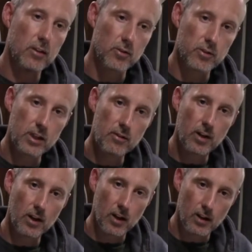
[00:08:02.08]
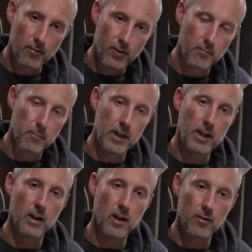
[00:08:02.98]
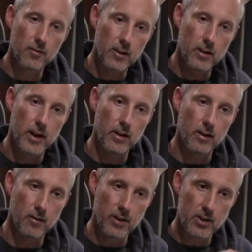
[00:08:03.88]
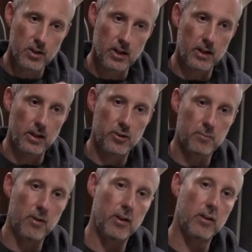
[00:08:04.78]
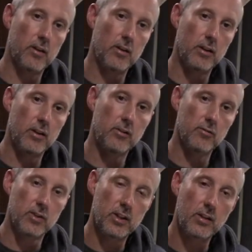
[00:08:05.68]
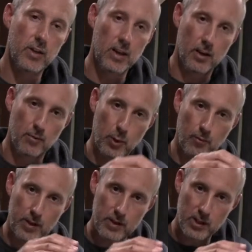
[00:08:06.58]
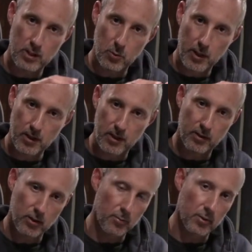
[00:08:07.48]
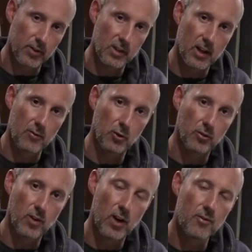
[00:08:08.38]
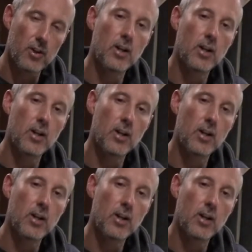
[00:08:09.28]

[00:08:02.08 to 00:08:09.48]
receiving love and being loved, then eventually a spirit that doesn't receive any love would eventually dwindle in terms of its levels of love,